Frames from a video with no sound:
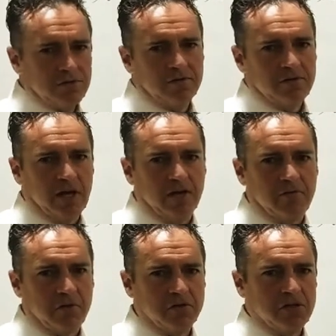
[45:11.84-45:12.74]
Okay, have you
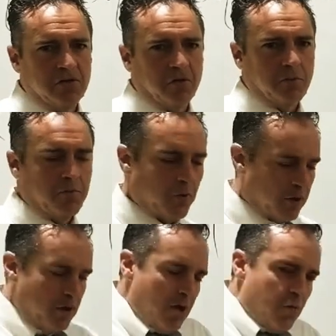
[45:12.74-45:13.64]
ever seen those
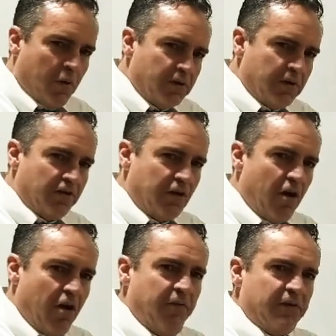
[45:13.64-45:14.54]
before? One little
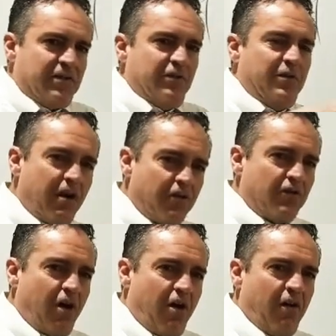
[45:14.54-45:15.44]
doll fits into another
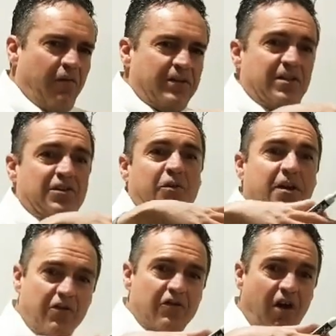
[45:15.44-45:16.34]
doll, fits into
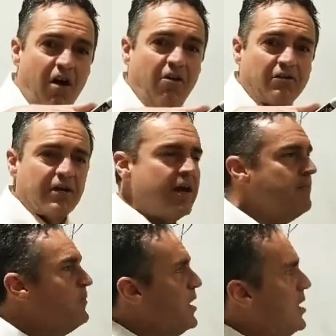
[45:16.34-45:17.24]
another doll, right?